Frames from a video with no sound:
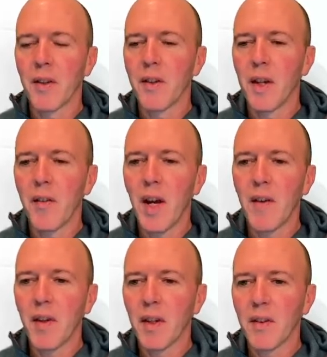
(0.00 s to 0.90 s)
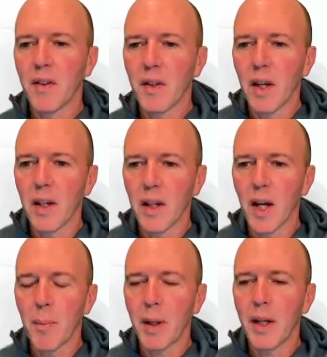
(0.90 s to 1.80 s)
Instead of having this kind of
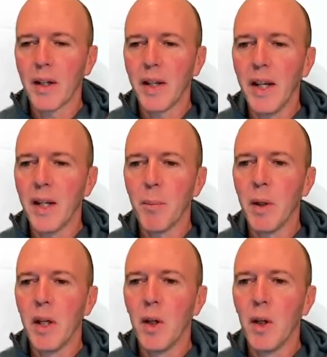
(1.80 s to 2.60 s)
complicated game,